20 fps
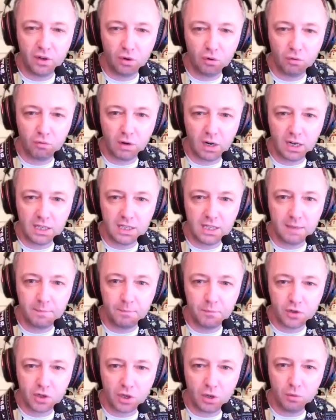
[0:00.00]
writing.
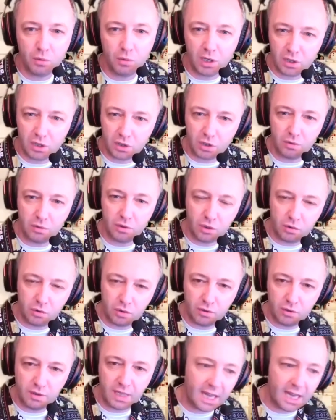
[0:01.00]
So
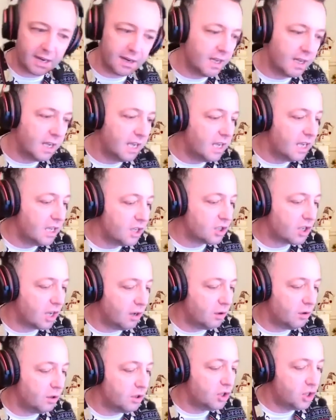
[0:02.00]
do that.
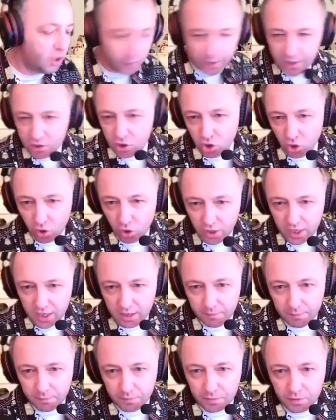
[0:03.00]
So do enjoy
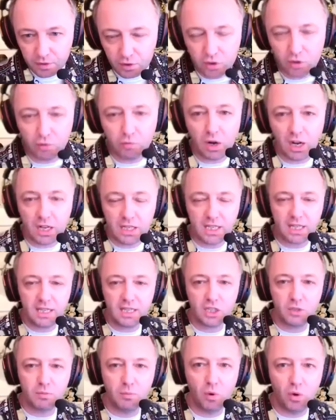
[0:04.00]
the writing
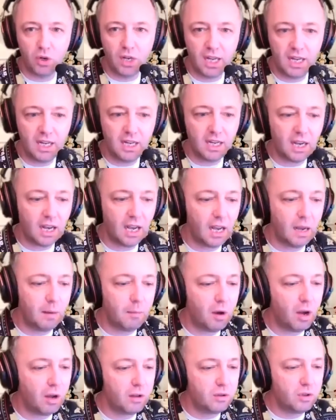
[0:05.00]
this morning.
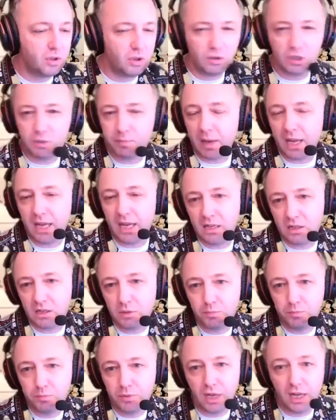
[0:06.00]
Do spend
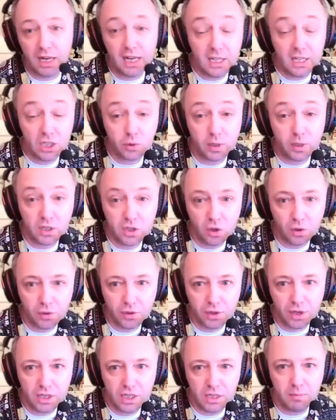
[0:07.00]
at least 20 or
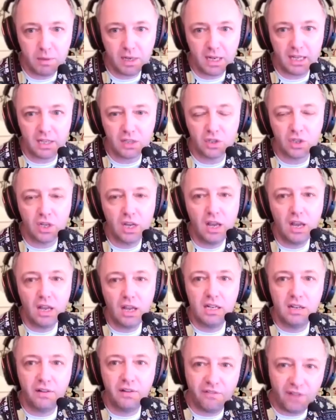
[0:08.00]
30 minutes
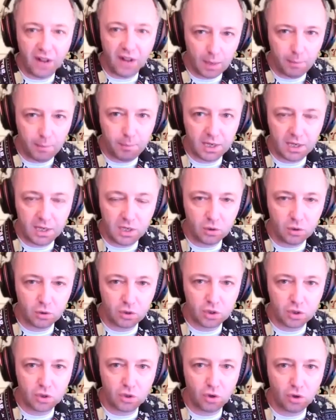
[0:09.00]
developing your
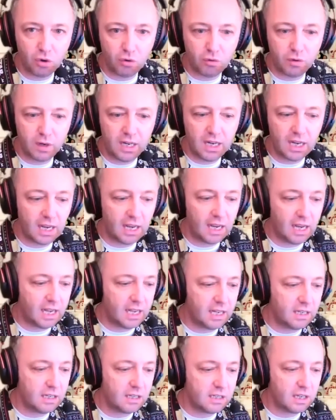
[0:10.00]
story
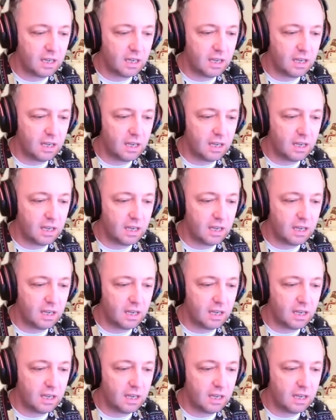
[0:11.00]
and